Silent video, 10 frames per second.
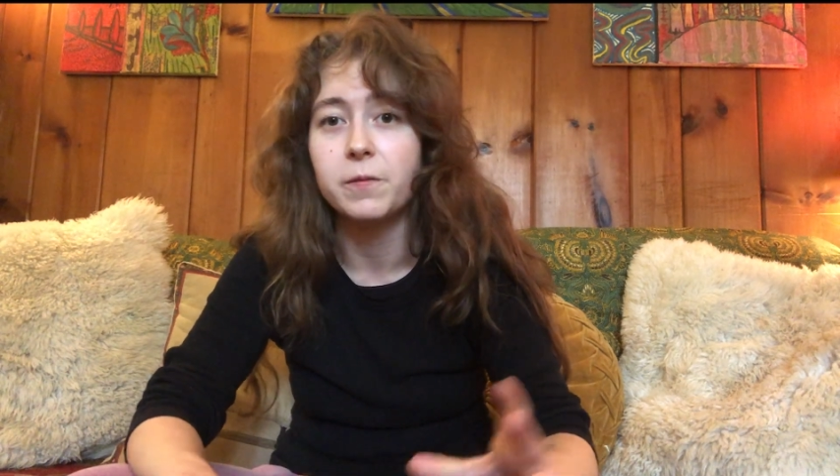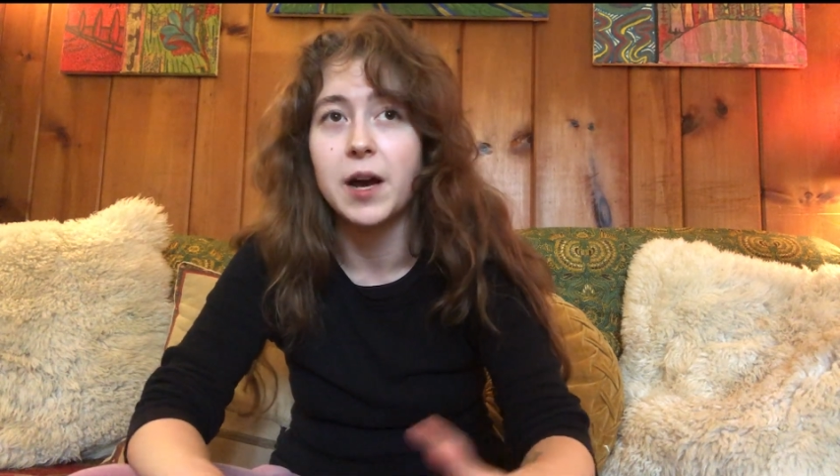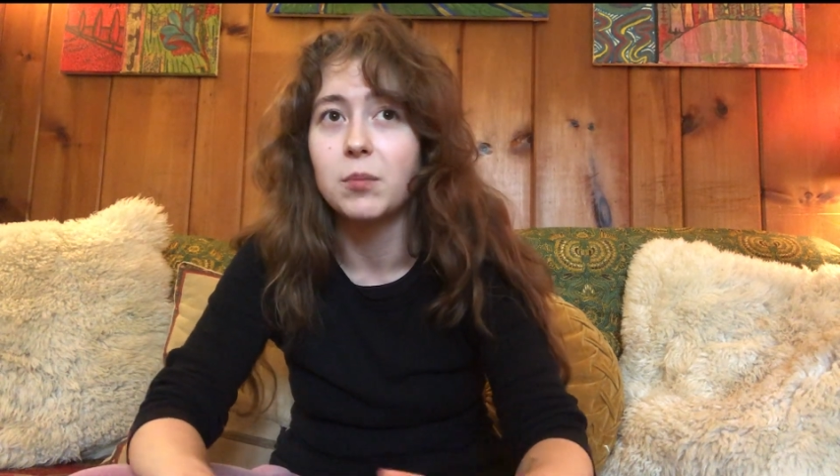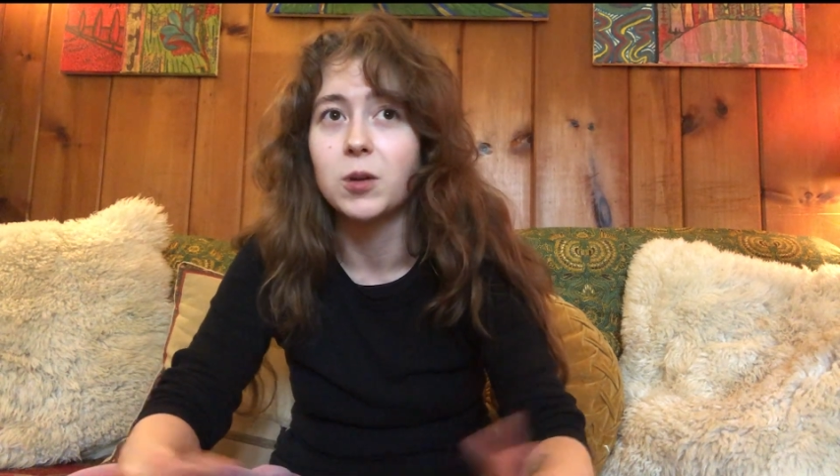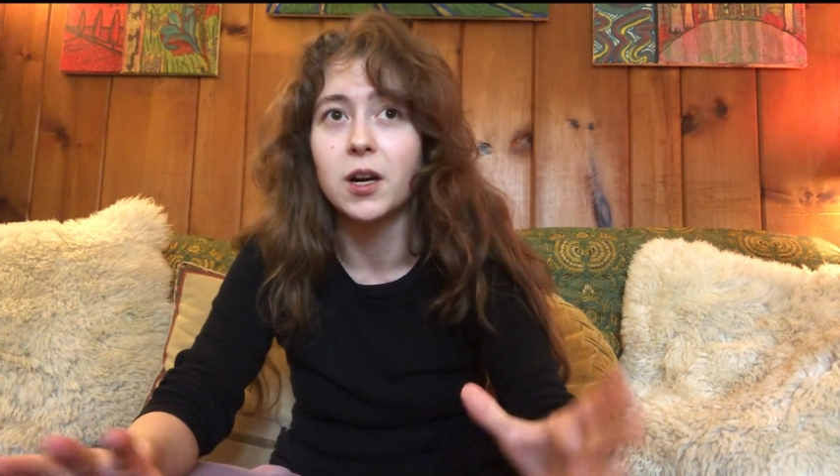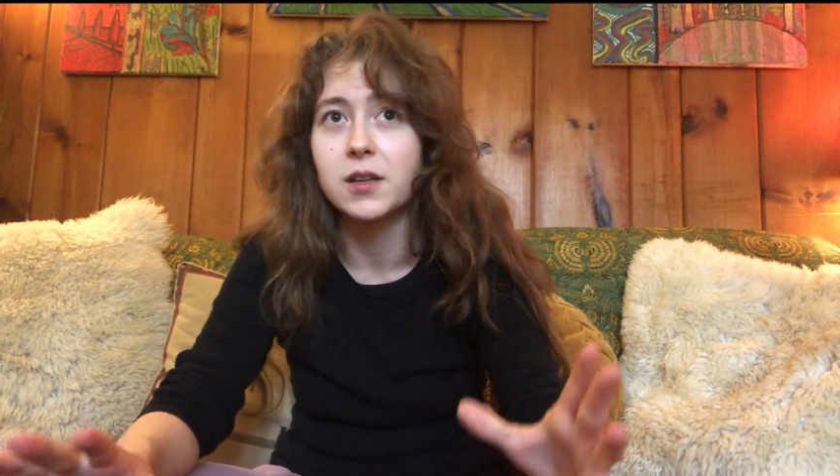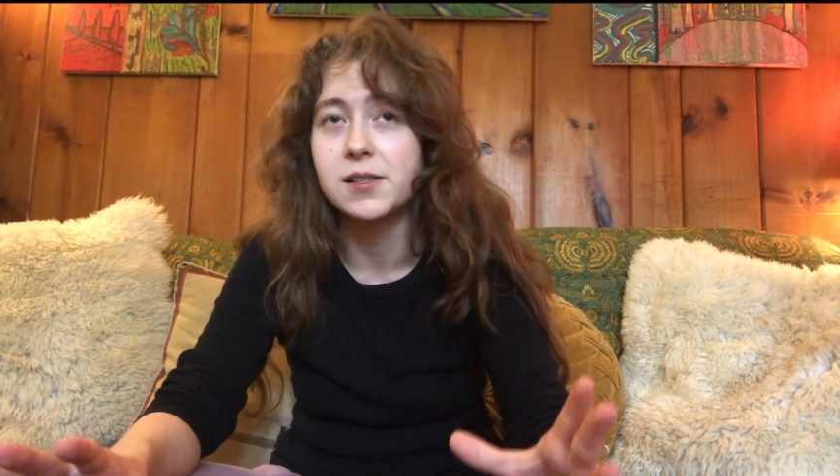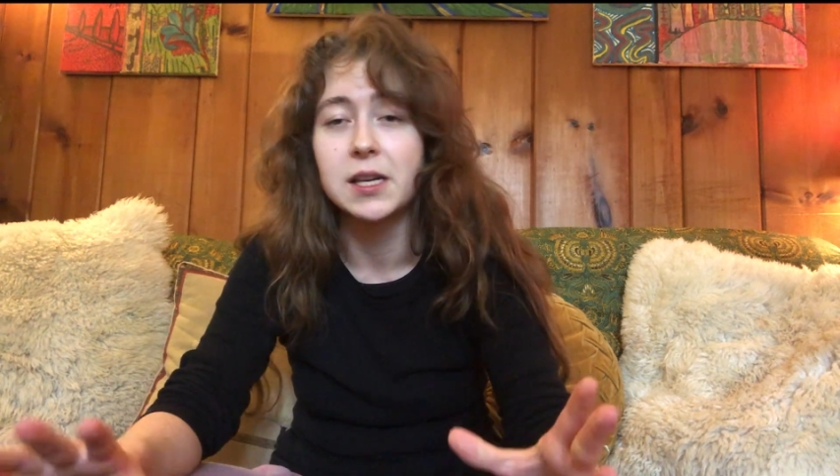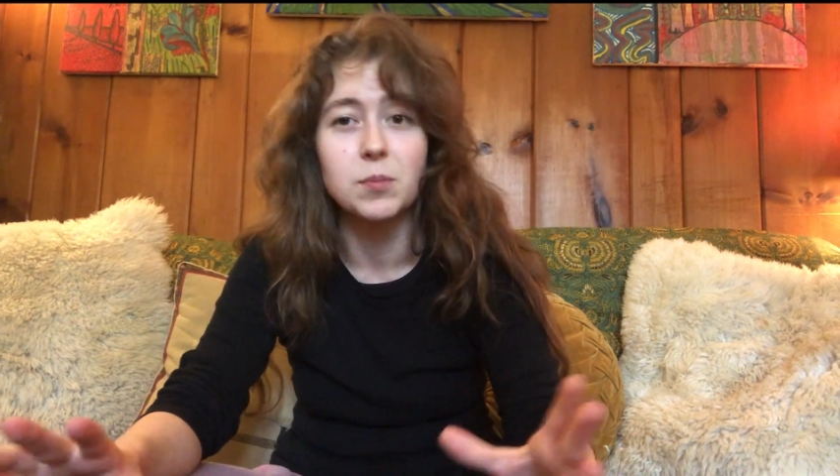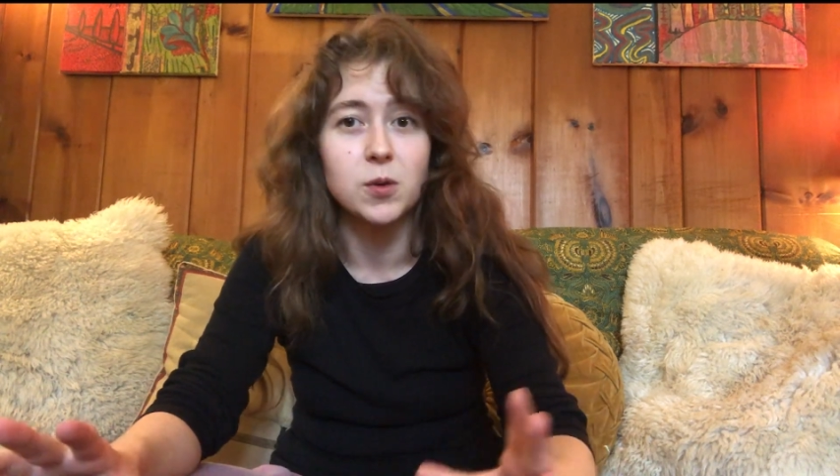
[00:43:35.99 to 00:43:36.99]
fabric
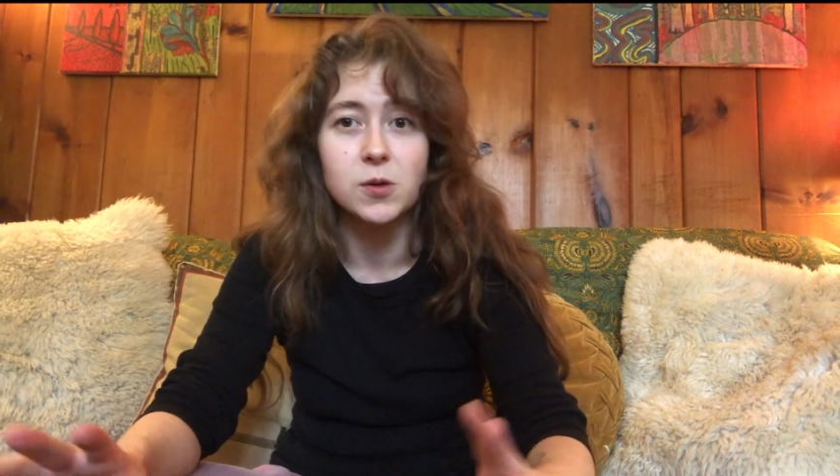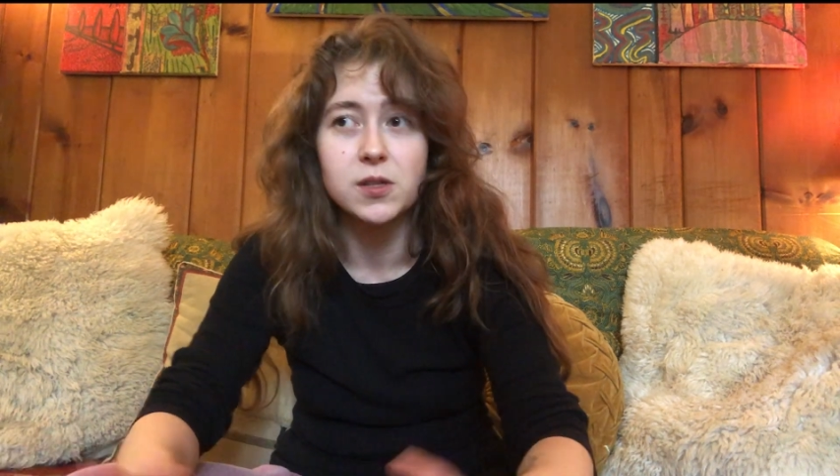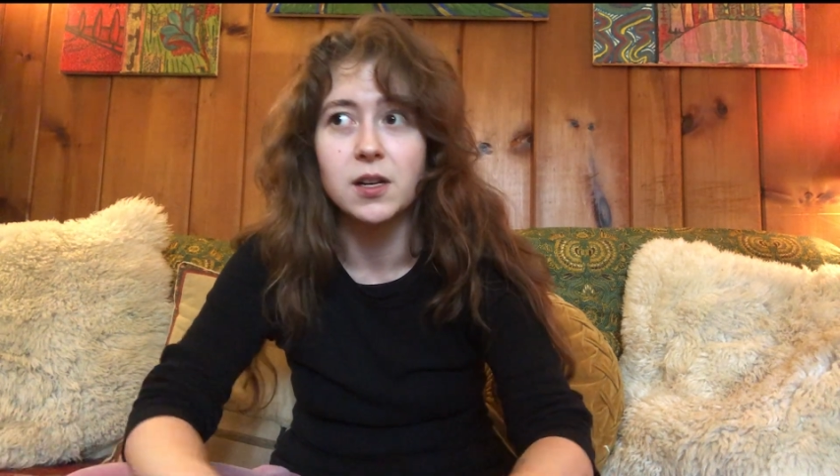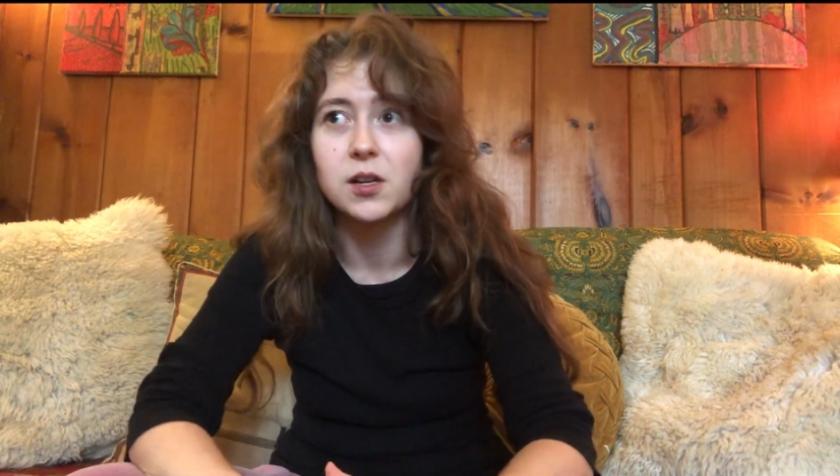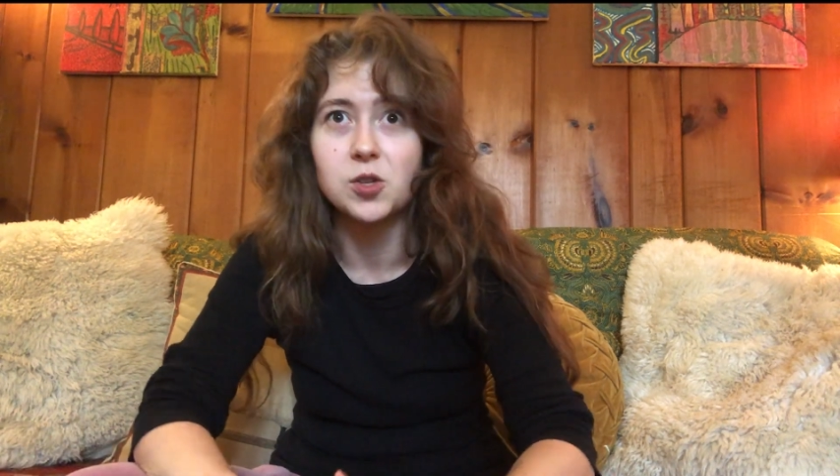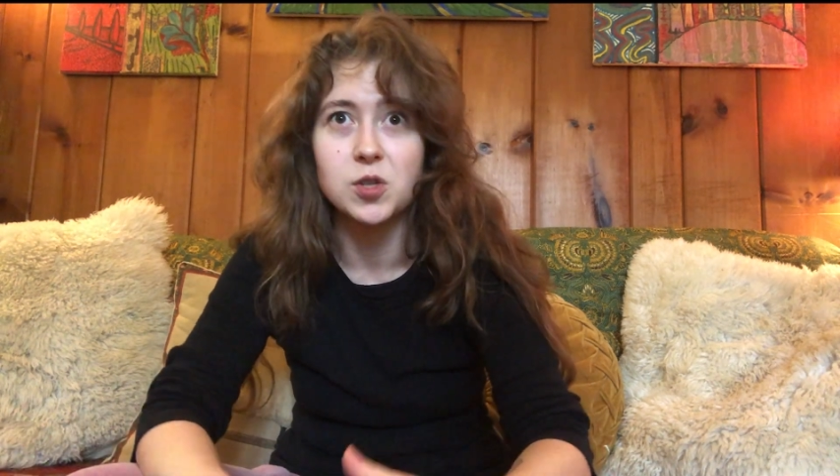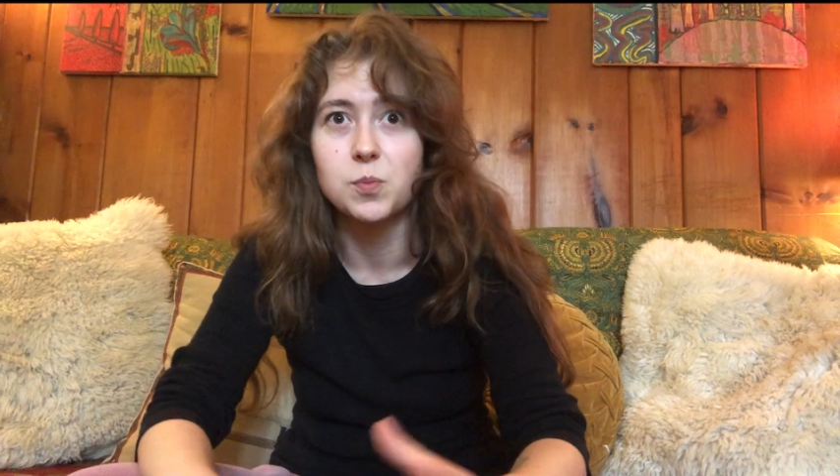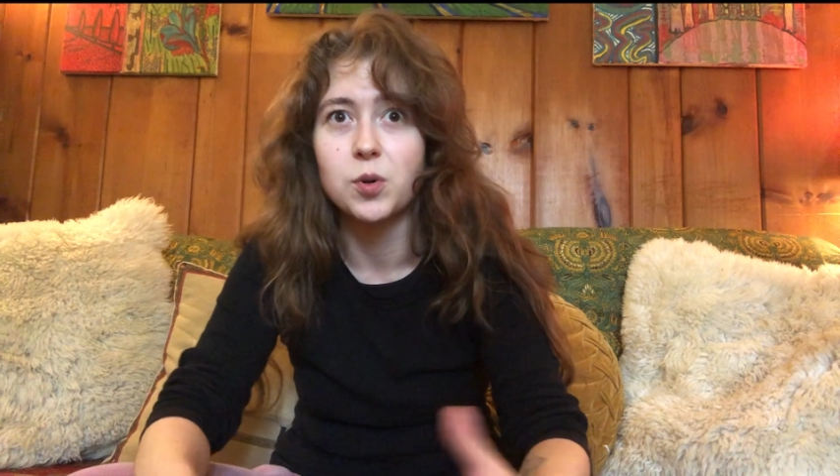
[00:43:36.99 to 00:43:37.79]
samples that I just